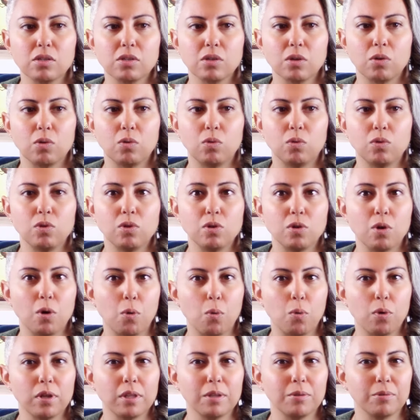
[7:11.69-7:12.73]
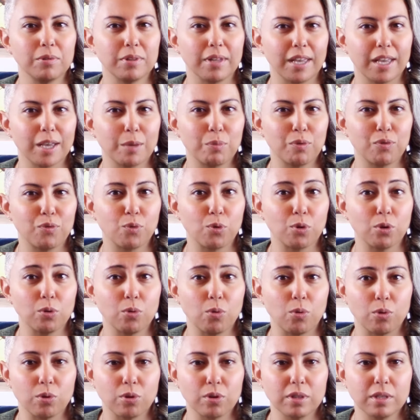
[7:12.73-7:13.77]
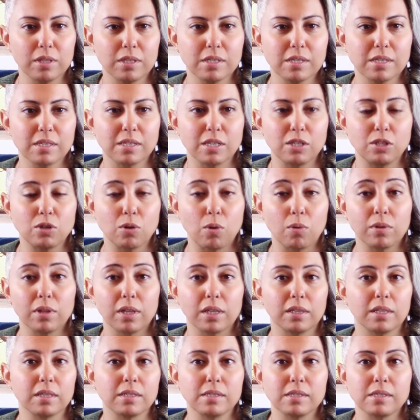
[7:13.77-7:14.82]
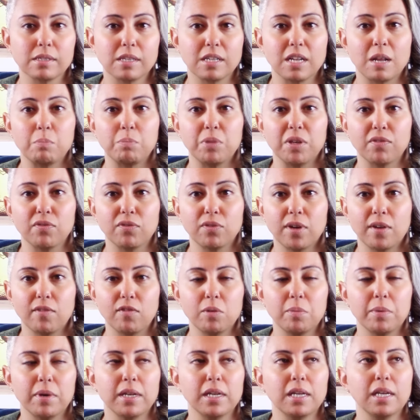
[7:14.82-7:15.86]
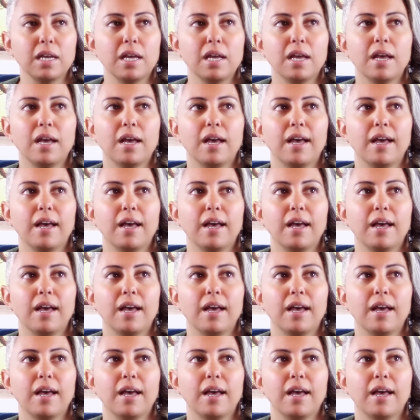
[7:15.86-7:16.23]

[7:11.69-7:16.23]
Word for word: So know what you like before you order this because I don't think this is gonna be for everybody.